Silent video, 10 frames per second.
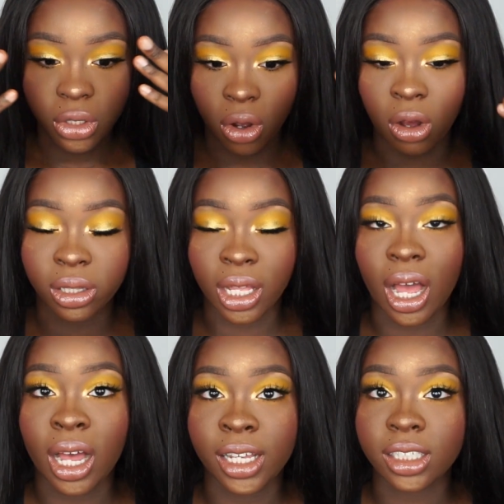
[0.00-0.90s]
on
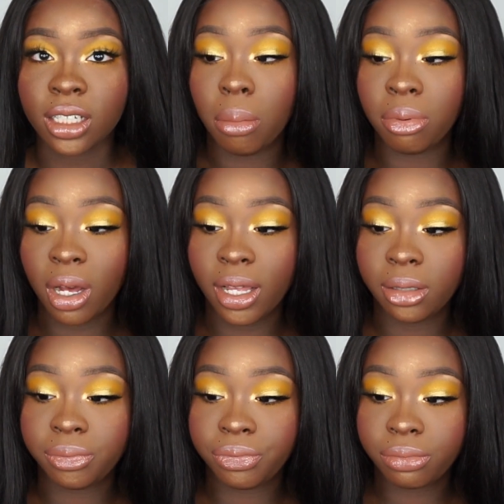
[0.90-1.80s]
the eyes. But
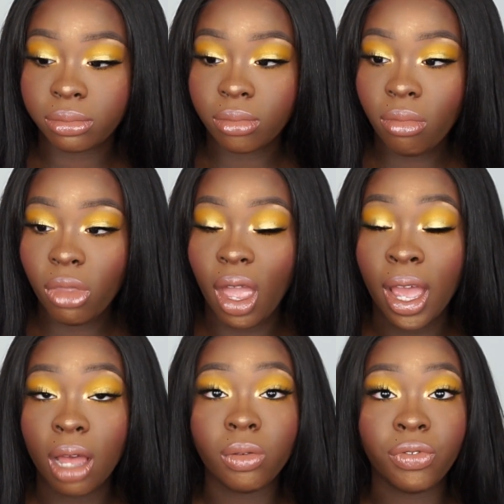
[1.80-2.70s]
I
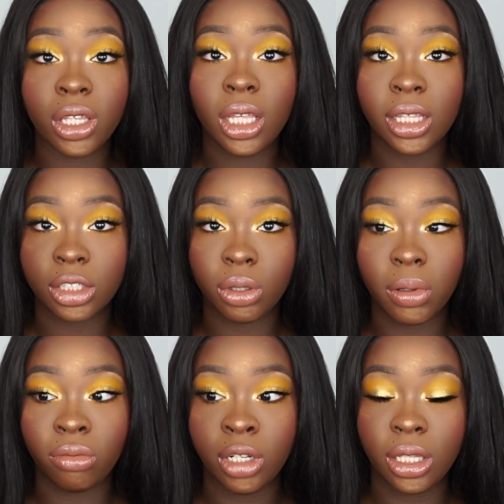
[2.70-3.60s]
have a feeling this would
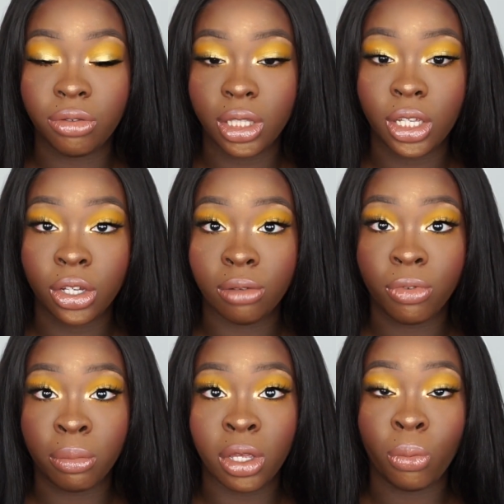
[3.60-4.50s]
be really, really good
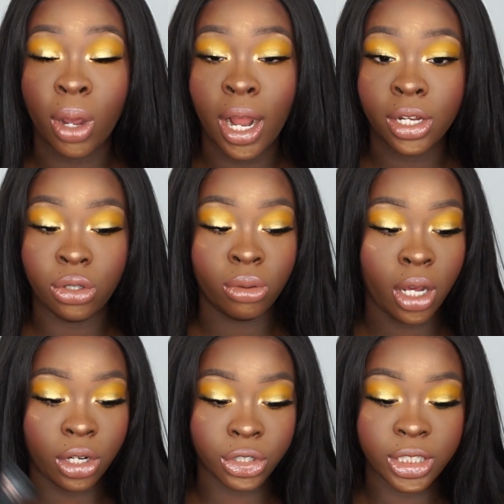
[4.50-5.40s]
for me when I do
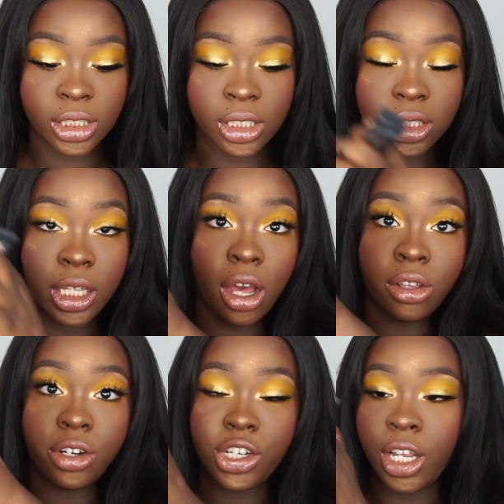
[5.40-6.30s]
cut creases. The
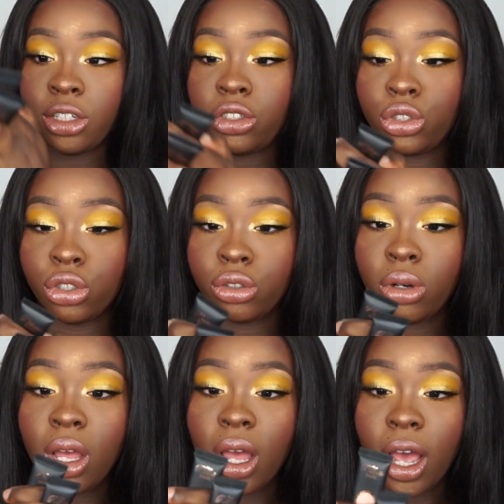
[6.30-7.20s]
other shades too.
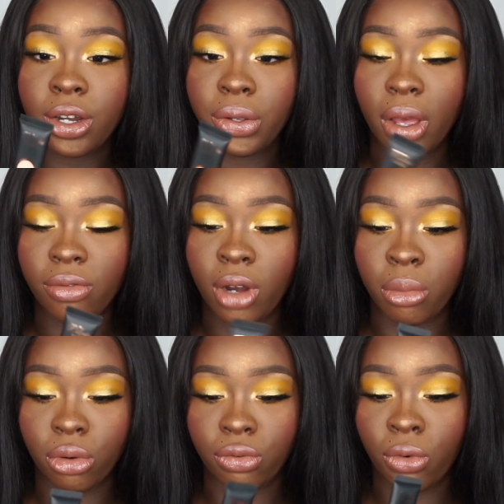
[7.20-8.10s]
I do have
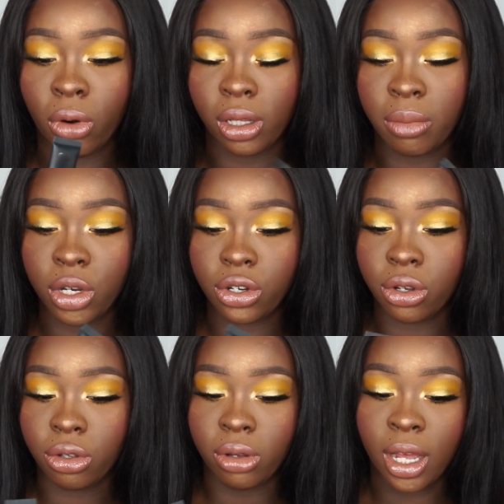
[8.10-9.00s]
number 4. Let me show
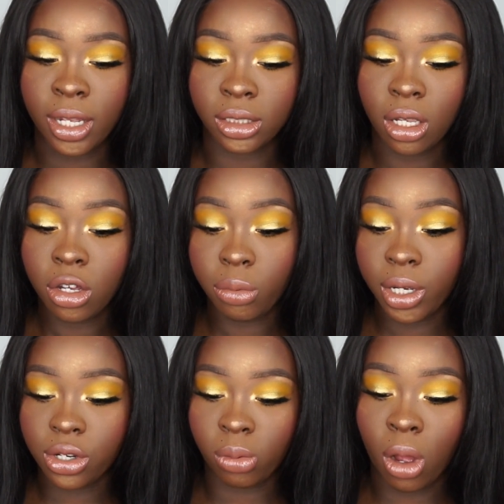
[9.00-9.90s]
you guys
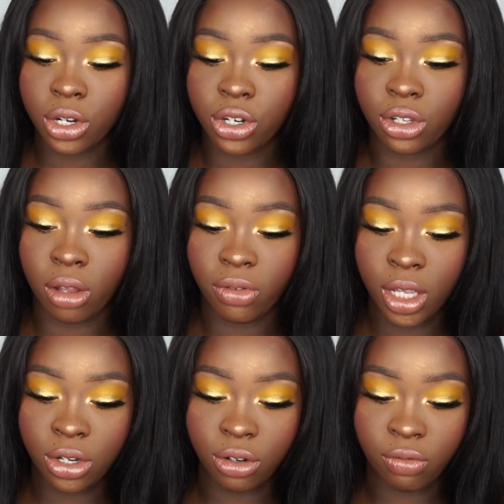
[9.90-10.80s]
quick swatches of
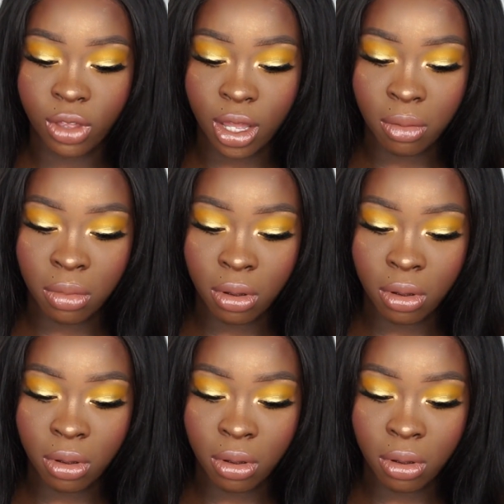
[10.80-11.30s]
each of them.